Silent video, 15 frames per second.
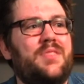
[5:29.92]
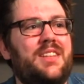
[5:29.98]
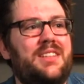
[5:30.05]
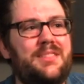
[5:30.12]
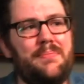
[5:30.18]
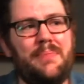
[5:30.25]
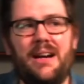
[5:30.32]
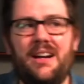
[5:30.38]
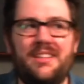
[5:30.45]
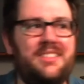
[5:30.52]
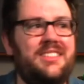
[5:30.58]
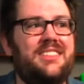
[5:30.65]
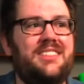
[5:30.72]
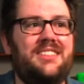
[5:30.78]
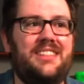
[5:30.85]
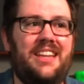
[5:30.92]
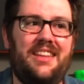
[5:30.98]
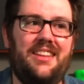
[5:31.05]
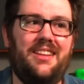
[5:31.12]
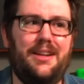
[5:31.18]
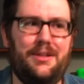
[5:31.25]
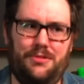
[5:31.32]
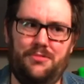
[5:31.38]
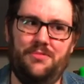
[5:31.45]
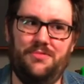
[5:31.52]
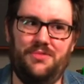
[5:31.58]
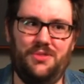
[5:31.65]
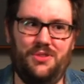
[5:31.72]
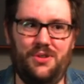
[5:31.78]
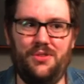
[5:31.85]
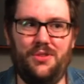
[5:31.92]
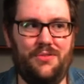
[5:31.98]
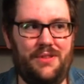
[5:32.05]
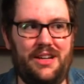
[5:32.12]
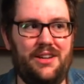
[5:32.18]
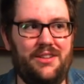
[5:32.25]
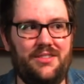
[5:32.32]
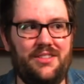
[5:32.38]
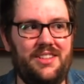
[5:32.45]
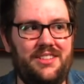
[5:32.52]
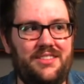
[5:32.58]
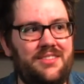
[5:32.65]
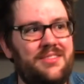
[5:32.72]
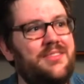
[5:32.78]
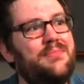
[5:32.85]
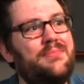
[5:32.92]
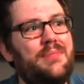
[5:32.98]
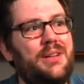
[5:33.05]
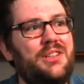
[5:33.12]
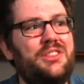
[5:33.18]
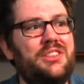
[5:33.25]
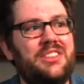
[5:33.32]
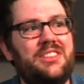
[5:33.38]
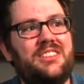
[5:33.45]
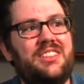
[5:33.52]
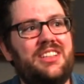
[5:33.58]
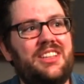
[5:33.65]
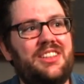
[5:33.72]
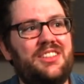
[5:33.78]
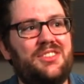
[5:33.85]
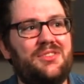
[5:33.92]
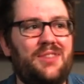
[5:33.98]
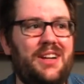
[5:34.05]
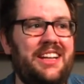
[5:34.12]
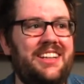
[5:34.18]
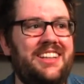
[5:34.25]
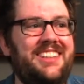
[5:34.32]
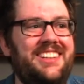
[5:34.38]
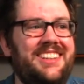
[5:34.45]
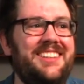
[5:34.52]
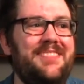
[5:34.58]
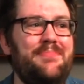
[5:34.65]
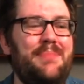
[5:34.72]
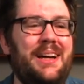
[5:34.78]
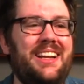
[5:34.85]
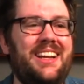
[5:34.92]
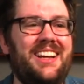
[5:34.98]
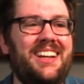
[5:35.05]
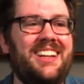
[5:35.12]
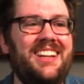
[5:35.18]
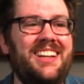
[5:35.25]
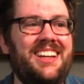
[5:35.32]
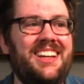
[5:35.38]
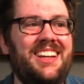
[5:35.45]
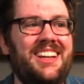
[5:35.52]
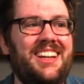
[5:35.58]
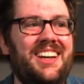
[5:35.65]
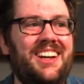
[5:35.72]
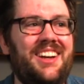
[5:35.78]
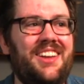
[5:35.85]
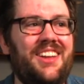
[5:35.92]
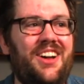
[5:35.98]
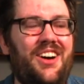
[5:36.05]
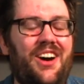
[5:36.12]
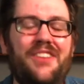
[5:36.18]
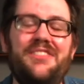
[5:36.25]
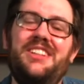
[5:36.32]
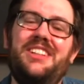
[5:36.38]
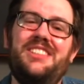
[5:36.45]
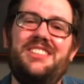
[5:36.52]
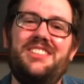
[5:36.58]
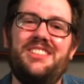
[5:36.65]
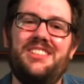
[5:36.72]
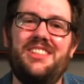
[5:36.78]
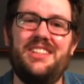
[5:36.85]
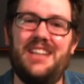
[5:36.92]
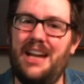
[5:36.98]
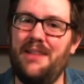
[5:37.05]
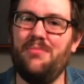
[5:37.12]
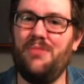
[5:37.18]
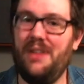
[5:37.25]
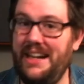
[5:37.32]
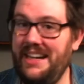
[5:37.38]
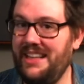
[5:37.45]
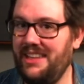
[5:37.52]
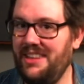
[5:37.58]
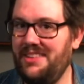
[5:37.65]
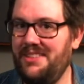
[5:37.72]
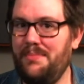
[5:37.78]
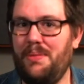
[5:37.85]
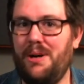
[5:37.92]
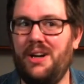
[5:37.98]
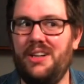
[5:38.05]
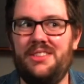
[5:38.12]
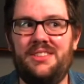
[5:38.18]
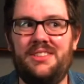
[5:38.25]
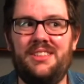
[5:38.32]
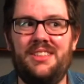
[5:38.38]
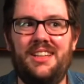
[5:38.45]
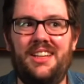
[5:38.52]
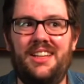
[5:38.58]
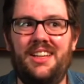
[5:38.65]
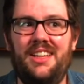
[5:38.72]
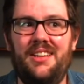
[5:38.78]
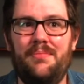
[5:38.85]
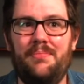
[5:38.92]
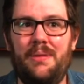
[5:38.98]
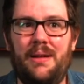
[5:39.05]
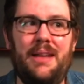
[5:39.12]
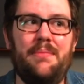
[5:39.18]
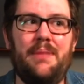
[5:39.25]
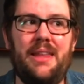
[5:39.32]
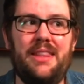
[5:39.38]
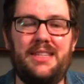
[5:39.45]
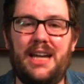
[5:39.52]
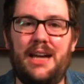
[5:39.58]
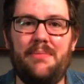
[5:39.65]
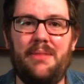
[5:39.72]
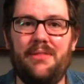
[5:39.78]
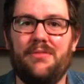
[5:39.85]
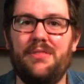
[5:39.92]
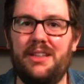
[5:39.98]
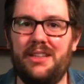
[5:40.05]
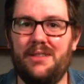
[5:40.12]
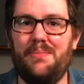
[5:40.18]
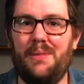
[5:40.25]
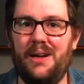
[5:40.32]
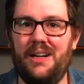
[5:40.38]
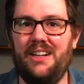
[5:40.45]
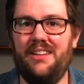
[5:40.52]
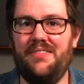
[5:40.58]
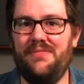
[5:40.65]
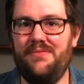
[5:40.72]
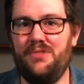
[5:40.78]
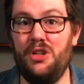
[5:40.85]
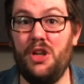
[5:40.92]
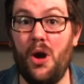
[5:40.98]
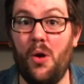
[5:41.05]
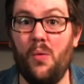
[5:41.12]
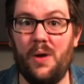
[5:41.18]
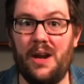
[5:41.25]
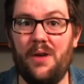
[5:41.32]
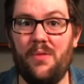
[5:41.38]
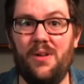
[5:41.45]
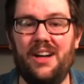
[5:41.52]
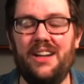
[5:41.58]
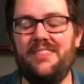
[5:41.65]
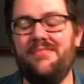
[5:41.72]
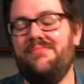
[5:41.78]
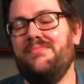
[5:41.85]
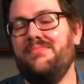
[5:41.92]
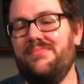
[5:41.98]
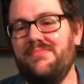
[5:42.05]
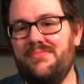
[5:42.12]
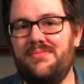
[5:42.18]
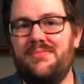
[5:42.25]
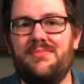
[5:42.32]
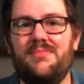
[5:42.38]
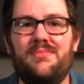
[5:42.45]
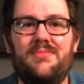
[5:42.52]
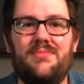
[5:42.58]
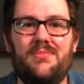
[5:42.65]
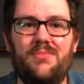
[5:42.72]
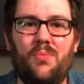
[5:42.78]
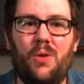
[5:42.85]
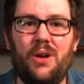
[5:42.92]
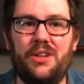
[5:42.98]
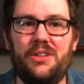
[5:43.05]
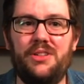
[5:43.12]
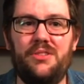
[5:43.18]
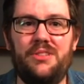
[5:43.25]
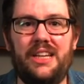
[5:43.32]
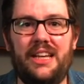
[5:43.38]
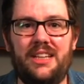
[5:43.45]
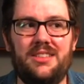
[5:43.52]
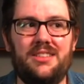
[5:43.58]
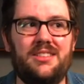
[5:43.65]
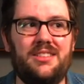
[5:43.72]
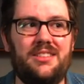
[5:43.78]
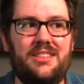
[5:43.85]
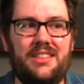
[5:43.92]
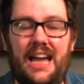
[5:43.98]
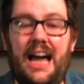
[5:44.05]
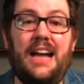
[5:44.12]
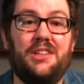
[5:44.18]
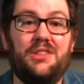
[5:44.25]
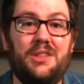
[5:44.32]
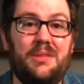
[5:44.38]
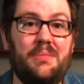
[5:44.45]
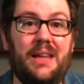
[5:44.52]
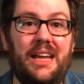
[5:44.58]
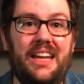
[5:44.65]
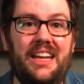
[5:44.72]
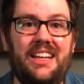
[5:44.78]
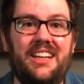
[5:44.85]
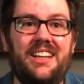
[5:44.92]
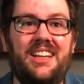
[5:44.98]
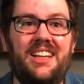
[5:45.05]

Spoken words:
It's embarrassing to say that I took 300 punch-ins to get this right. But often it's just the time writing the parts. And by the time I've written the part and I know what I want, 1 or 2 takes to actually play it.